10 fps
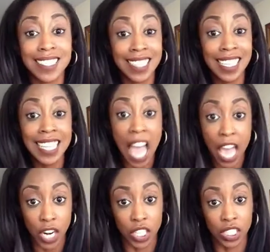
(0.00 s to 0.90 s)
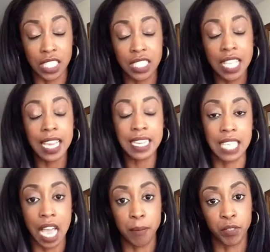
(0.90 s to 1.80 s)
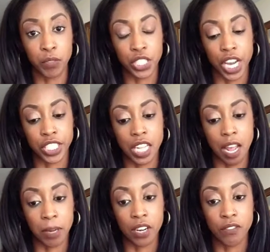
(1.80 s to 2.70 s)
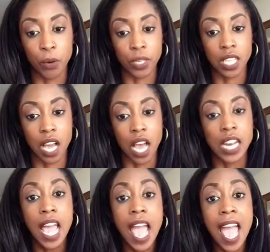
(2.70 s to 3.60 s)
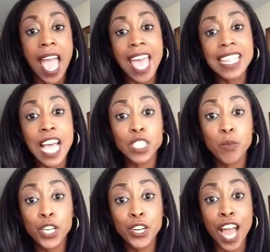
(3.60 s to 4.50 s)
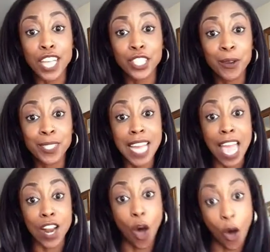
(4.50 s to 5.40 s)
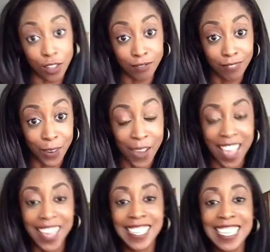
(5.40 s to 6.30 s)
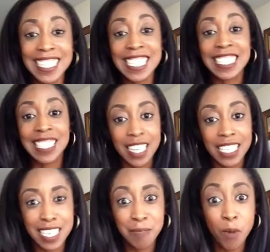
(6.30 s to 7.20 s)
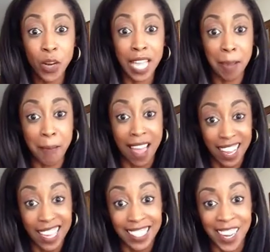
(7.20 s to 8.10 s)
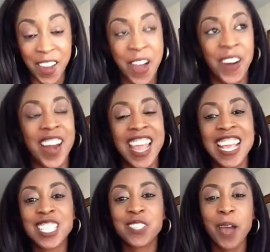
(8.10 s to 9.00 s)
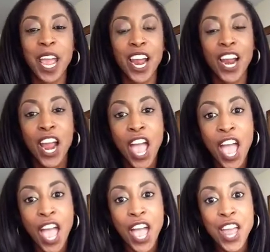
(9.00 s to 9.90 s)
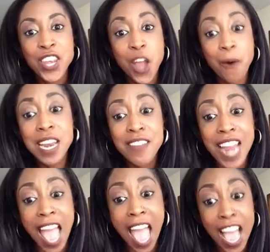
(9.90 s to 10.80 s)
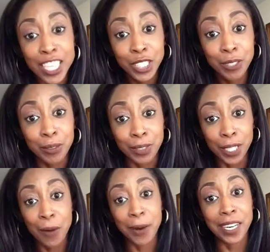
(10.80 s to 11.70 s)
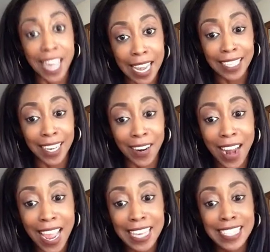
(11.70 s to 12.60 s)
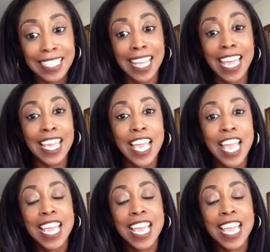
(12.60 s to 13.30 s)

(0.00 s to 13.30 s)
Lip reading: the latter, the second type of rejection that I'm going to focus on, and that's when you're not chosen at all. Okay, this is more like my lane. All right, it's where no one even asks you to go on a date. All right, like,